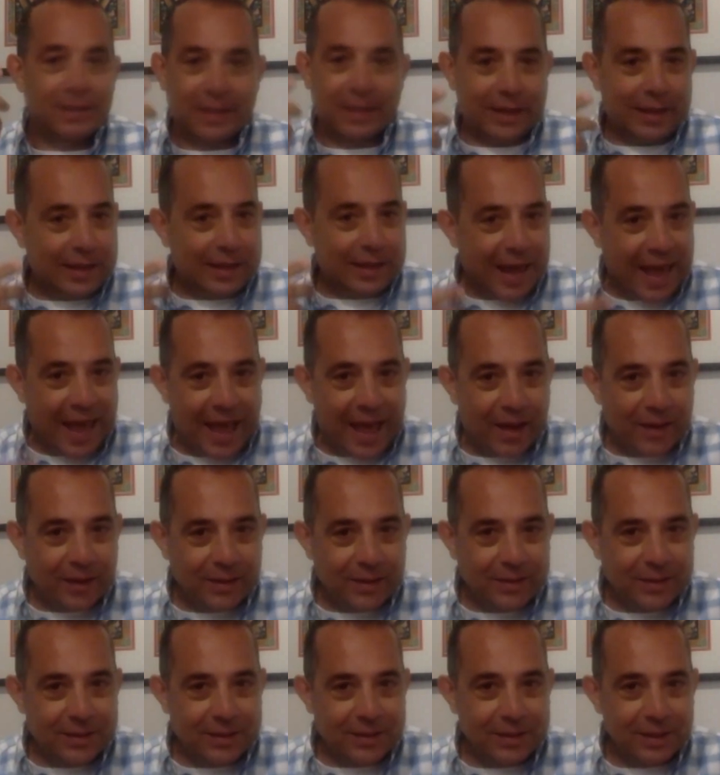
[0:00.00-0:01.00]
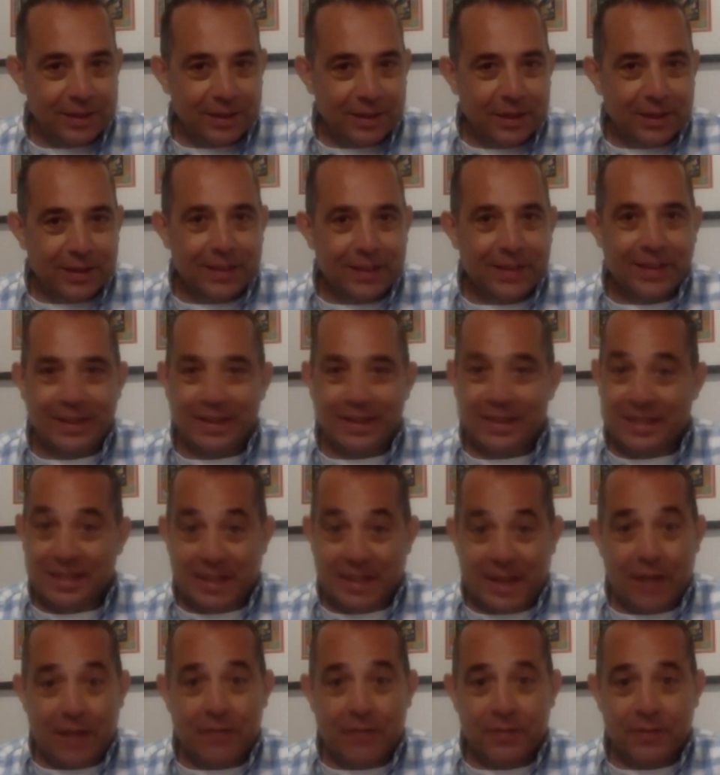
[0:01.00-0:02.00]
and out, it's
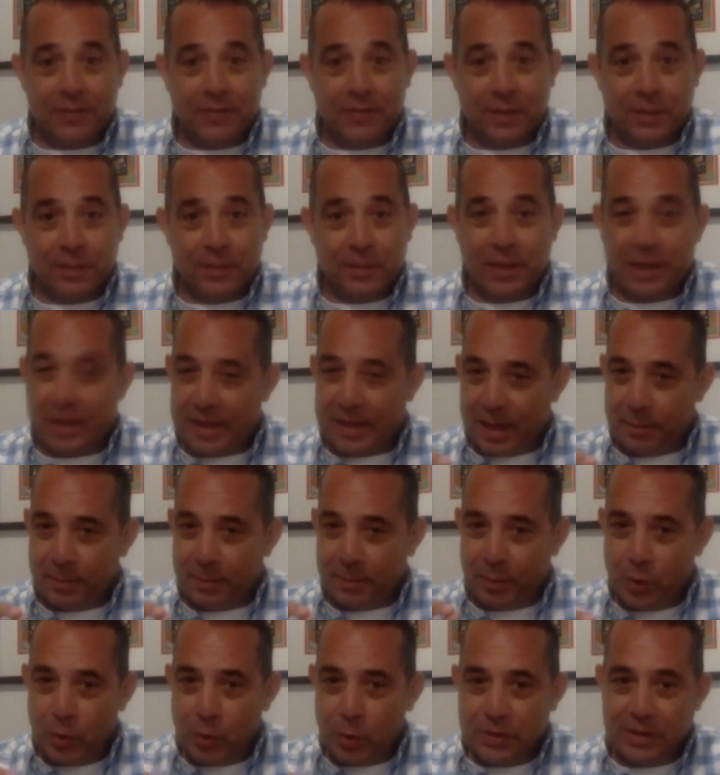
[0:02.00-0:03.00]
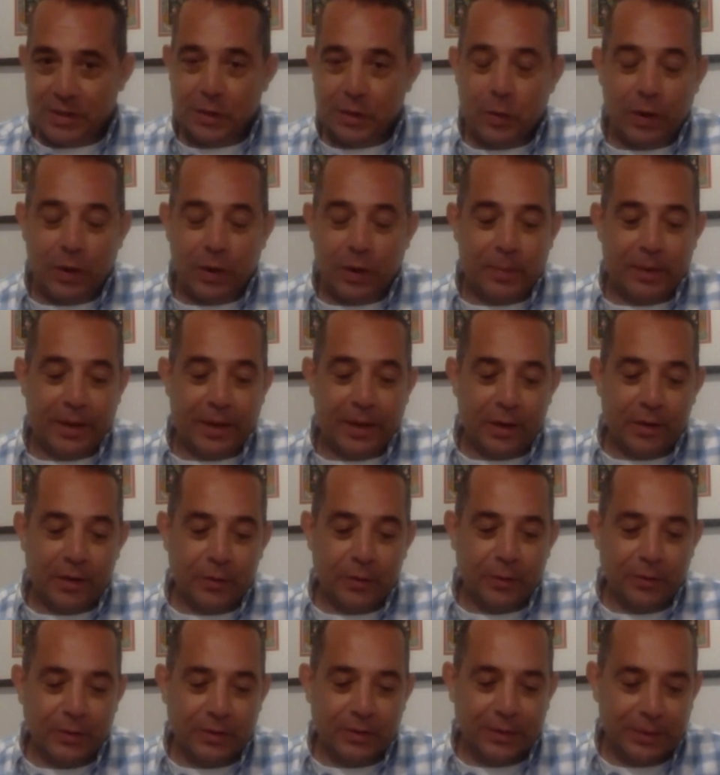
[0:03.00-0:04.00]
enough. That pause is quite
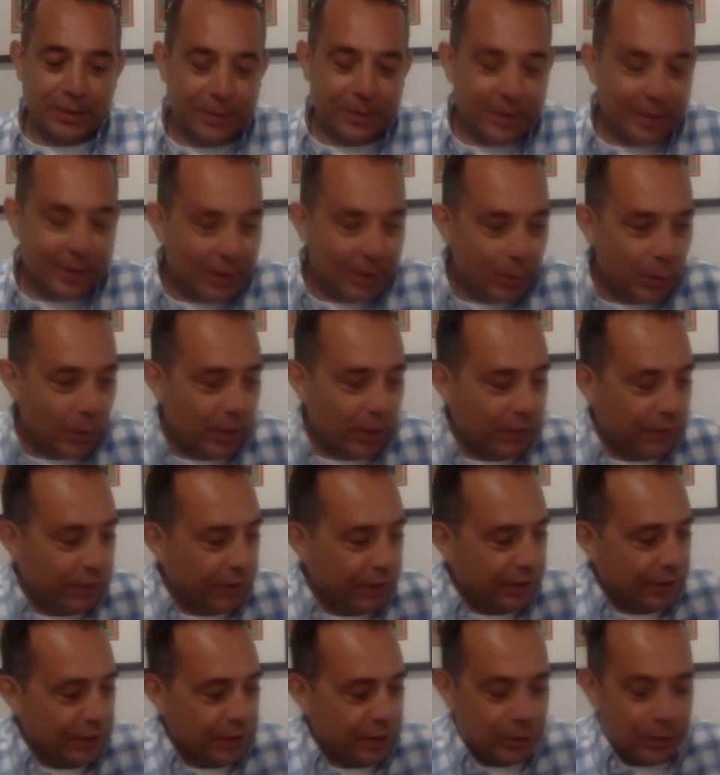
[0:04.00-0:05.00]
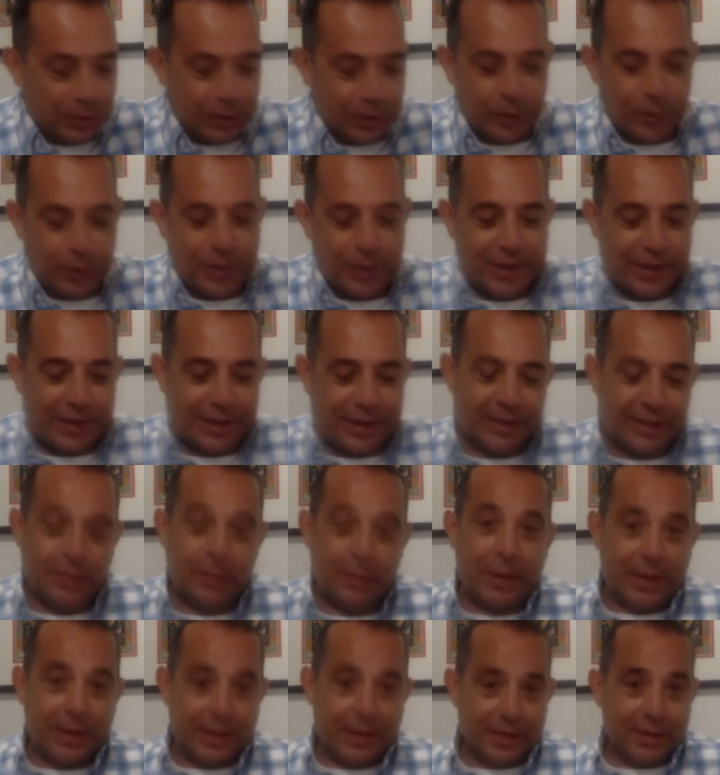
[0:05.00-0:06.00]
powerful. So whatever you can do to create that
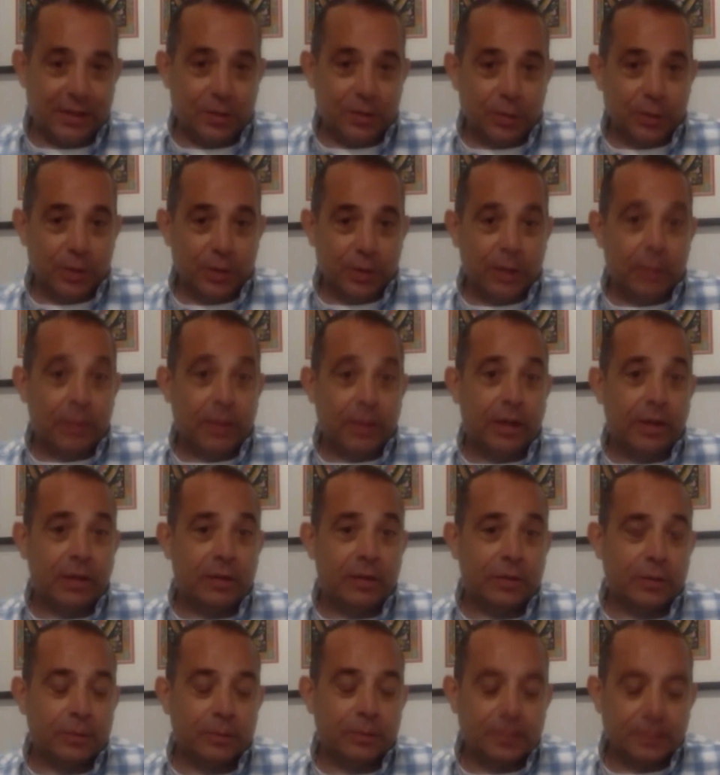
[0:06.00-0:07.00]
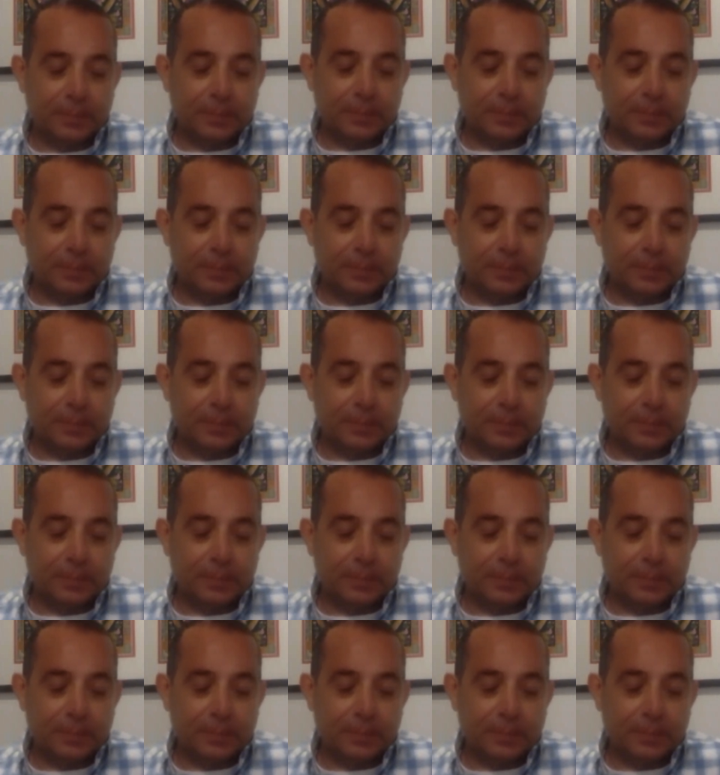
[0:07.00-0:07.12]
space is really powerful.